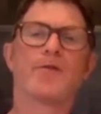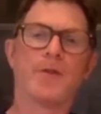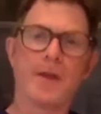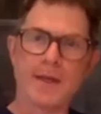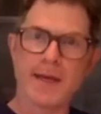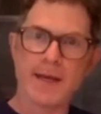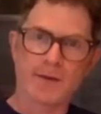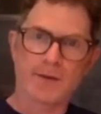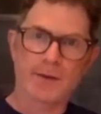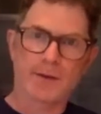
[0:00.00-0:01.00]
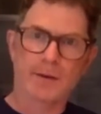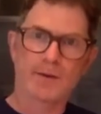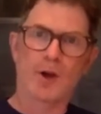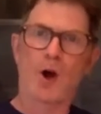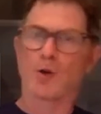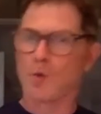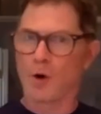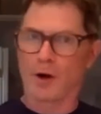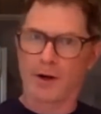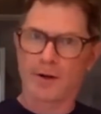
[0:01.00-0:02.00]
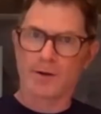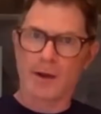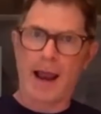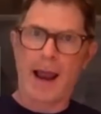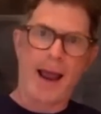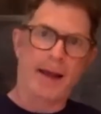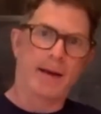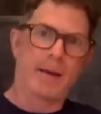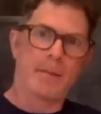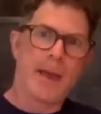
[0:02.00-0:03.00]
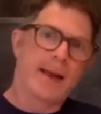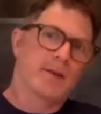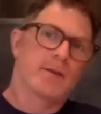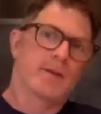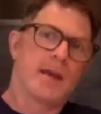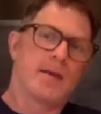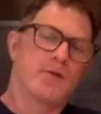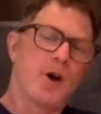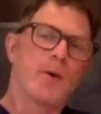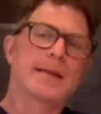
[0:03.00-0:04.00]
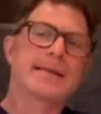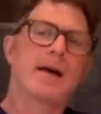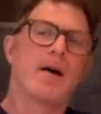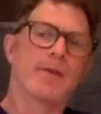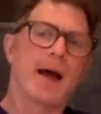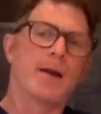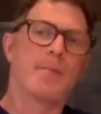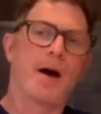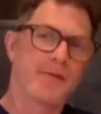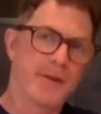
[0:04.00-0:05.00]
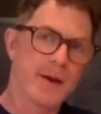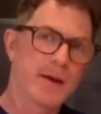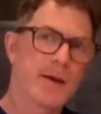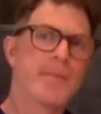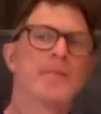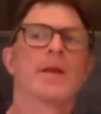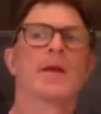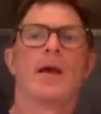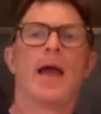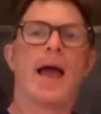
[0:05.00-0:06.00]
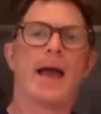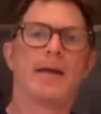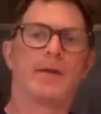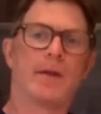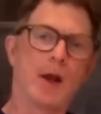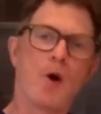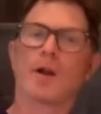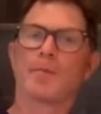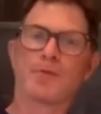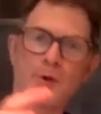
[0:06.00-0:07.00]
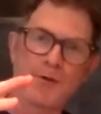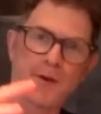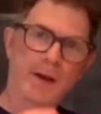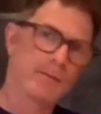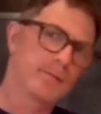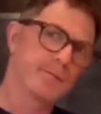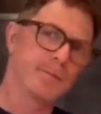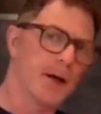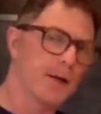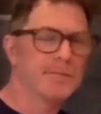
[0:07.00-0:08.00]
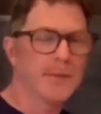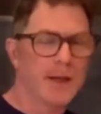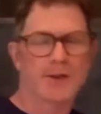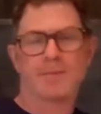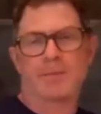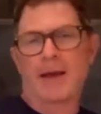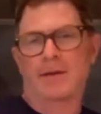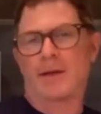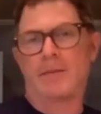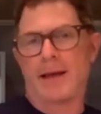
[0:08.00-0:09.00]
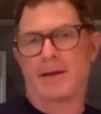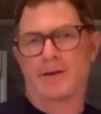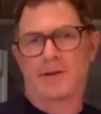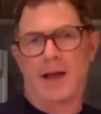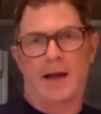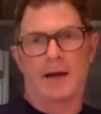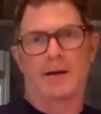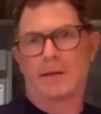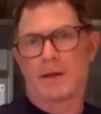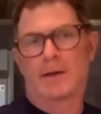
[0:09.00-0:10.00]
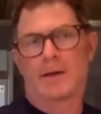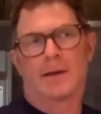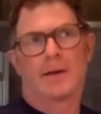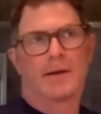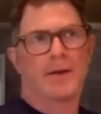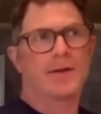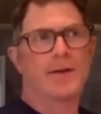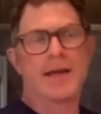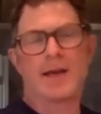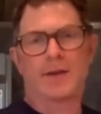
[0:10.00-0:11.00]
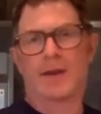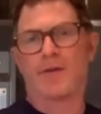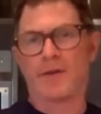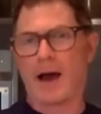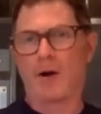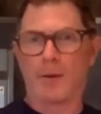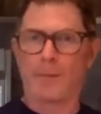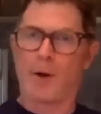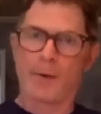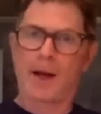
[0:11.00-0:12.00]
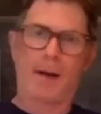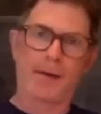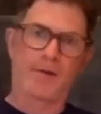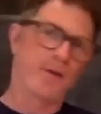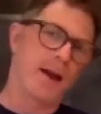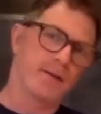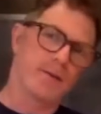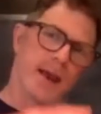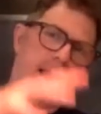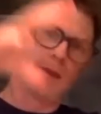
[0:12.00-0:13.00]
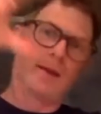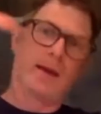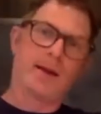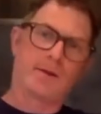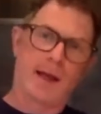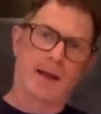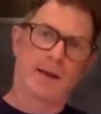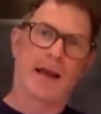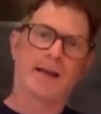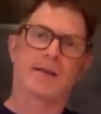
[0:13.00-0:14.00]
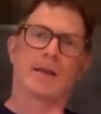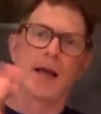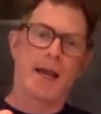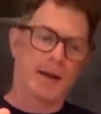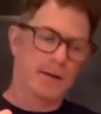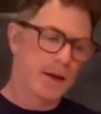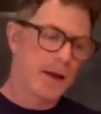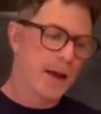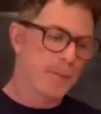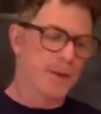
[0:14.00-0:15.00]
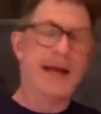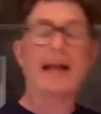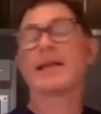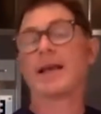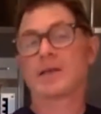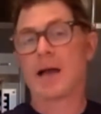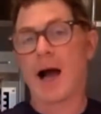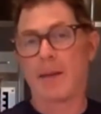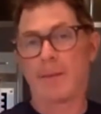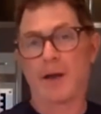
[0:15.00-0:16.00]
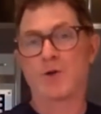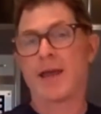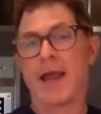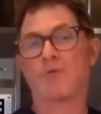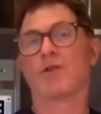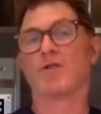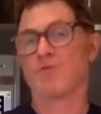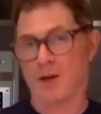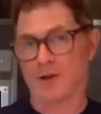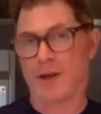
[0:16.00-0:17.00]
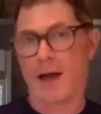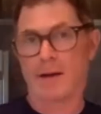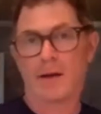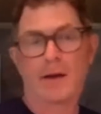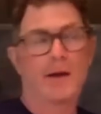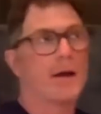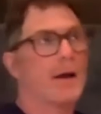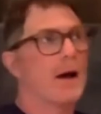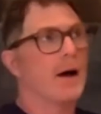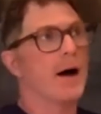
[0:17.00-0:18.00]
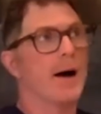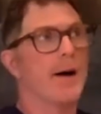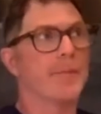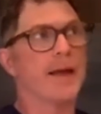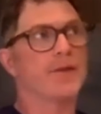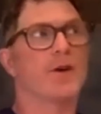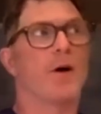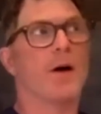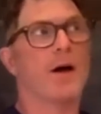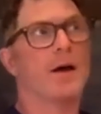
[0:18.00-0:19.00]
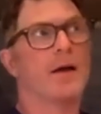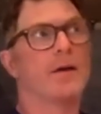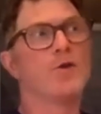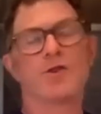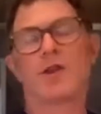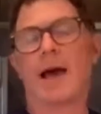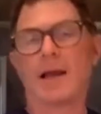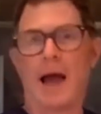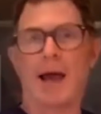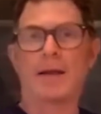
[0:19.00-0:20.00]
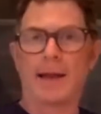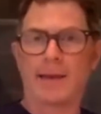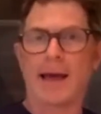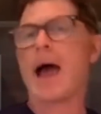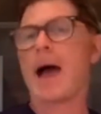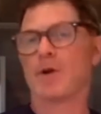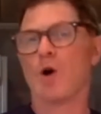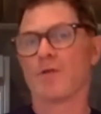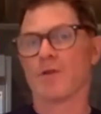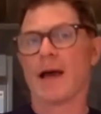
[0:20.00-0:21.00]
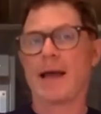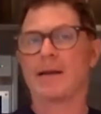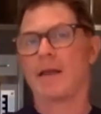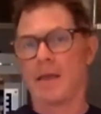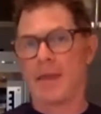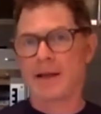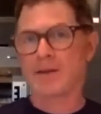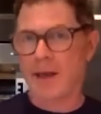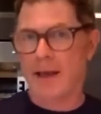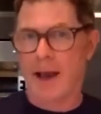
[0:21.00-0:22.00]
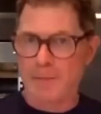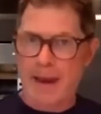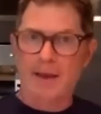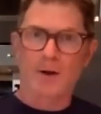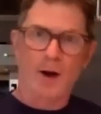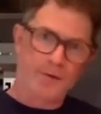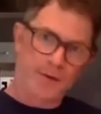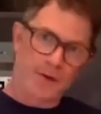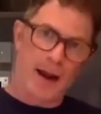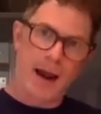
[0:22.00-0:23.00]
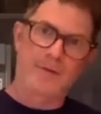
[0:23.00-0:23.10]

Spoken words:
yeast to go to work, and makes the dough itself kind of puffy. And they call it proofing, but it just basically means it's kind of the yeast and the flour are becoming friends, and it's getting nice and light. But that takes time, and you can't really rush that. And so usually I let that happen overnight, and the next day I bake it off, and then I have